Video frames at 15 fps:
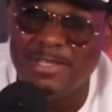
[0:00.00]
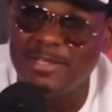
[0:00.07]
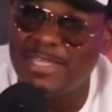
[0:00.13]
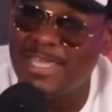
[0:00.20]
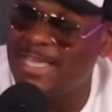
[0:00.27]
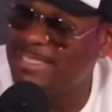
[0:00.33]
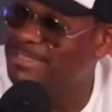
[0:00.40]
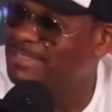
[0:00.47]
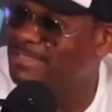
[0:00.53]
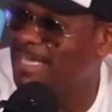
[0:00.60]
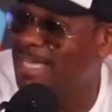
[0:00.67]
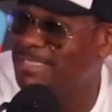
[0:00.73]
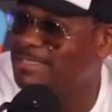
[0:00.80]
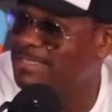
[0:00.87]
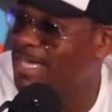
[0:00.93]
Cat just
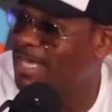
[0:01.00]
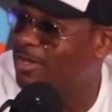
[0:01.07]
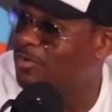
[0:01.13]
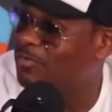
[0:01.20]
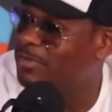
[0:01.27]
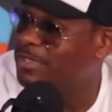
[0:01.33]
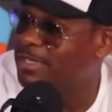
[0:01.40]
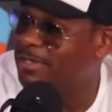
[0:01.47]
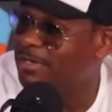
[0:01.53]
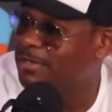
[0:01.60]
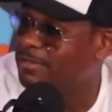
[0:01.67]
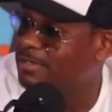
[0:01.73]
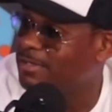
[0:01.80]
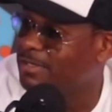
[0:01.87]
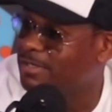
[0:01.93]
got shot over
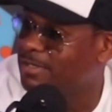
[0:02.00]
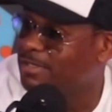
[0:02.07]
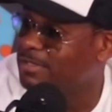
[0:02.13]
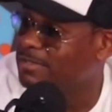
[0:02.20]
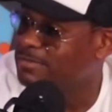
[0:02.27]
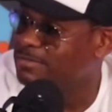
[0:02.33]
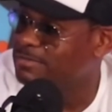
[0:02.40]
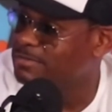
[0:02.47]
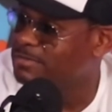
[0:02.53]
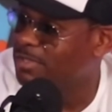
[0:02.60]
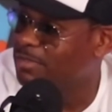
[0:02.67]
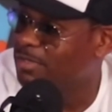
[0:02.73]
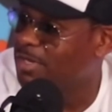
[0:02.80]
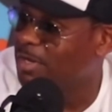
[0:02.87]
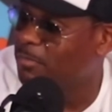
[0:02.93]
here, a
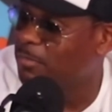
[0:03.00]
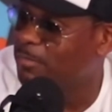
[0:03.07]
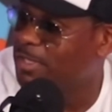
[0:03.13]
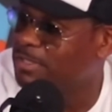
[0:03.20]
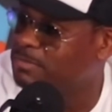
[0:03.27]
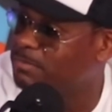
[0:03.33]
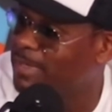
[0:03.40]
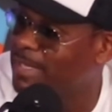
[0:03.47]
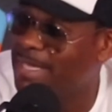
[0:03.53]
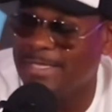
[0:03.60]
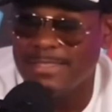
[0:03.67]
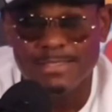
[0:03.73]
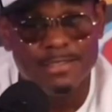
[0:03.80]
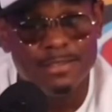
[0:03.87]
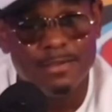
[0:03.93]
couple months
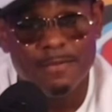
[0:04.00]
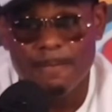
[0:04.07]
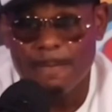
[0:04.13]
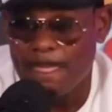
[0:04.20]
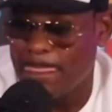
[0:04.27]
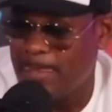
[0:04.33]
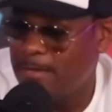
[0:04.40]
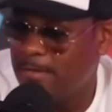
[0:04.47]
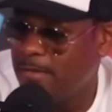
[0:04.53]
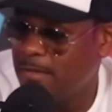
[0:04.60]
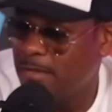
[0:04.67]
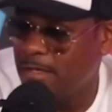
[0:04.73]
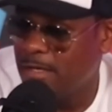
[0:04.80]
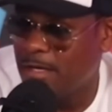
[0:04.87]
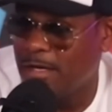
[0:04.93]
back.
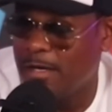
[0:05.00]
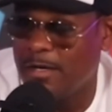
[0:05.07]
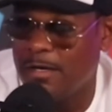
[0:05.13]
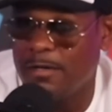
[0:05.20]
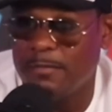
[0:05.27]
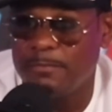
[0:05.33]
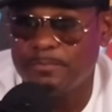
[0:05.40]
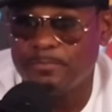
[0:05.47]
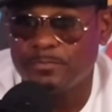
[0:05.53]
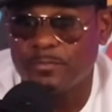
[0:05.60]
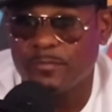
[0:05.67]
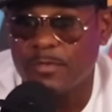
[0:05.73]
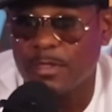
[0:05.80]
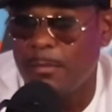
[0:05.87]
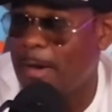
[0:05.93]

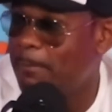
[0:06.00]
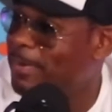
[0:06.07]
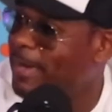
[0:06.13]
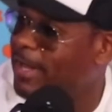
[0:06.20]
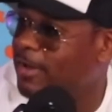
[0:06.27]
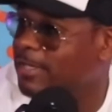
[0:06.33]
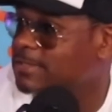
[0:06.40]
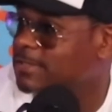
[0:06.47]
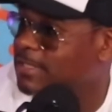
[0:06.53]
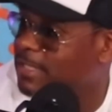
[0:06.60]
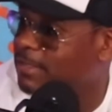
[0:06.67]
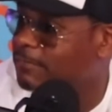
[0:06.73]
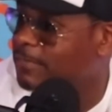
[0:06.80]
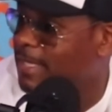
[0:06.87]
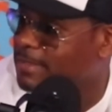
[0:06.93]
My parents
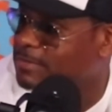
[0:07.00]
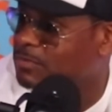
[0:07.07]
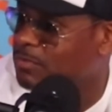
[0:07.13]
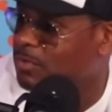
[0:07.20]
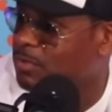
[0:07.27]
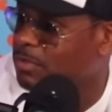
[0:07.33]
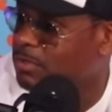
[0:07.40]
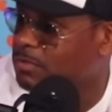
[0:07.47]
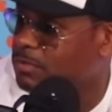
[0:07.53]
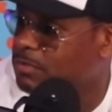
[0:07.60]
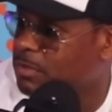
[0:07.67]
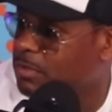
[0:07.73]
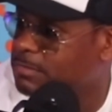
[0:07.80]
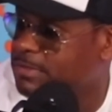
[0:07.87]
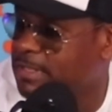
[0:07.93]
live next door. You
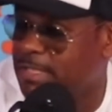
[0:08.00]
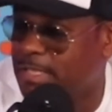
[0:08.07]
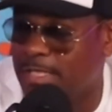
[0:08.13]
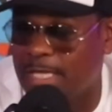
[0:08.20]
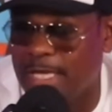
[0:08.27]
know what I'm saying?